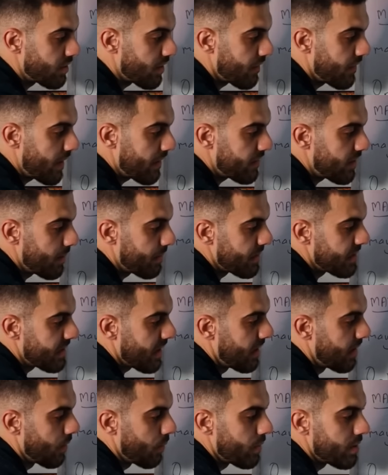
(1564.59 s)
to
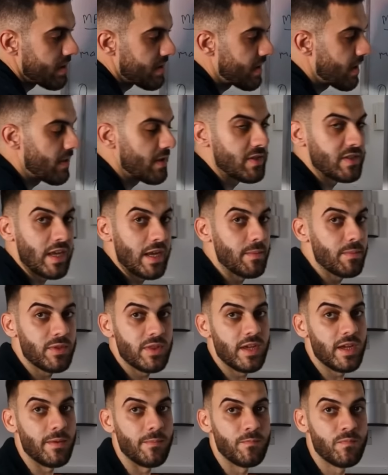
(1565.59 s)
50%. We just did the same
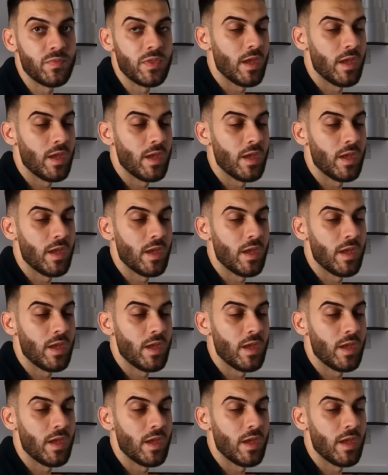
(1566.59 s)
thing.